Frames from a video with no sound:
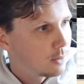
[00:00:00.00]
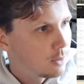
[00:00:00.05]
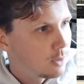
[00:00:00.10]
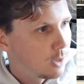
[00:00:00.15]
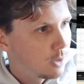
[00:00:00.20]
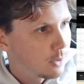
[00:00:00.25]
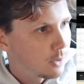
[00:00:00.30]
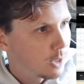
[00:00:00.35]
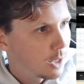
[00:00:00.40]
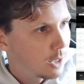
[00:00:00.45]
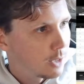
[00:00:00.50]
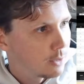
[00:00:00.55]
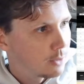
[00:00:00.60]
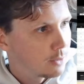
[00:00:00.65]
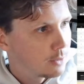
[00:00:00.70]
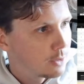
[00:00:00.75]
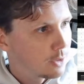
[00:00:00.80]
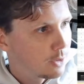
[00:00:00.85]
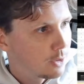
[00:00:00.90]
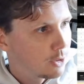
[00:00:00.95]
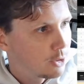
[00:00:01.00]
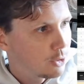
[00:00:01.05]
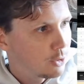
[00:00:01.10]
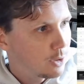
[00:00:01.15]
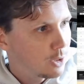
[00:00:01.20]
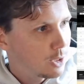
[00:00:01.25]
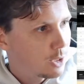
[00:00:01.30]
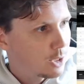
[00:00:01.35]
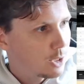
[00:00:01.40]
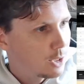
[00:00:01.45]
Okay, so the
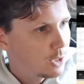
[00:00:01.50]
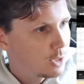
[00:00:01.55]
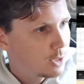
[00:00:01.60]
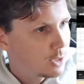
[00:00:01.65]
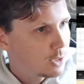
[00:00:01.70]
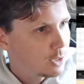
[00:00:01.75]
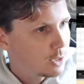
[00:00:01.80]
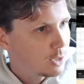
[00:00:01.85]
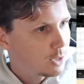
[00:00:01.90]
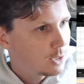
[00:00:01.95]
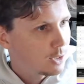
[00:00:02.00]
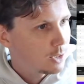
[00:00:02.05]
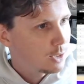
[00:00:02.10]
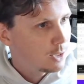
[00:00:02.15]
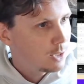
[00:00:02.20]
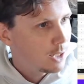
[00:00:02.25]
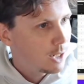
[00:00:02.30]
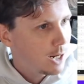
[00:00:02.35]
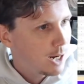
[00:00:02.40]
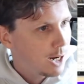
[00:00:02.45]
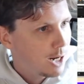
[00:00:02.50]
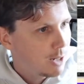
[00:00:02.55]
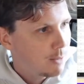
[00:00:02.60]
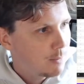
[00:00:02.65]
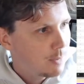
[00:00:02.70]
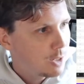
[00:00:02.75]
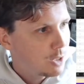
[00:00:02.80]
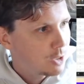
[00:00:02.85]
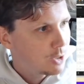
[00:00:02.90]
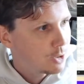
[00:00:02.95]
trick is you got to
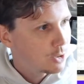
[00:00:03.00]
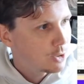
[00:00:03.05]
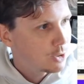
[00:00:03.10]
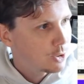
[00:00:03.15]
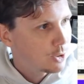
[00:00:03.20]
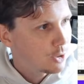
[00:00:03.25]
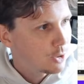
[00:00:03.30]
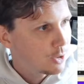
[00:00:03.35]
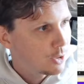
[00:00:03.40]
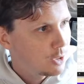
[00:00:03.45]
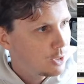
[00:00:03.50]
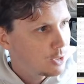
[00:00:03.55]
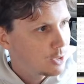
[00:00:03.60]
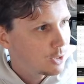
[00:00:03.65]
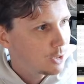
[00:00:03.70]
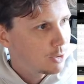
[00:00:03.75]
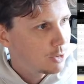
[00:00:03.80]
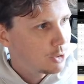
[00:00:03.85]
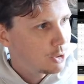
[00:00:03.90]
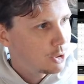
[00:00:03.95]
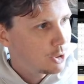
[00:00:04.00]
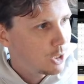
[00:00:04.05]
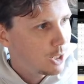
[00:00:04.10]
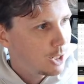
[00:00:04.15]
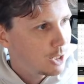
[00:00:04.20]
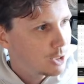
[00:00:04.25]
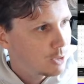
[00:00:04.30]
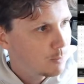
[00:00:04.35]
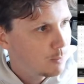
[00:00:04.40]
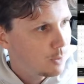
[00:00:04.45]
make sure these are just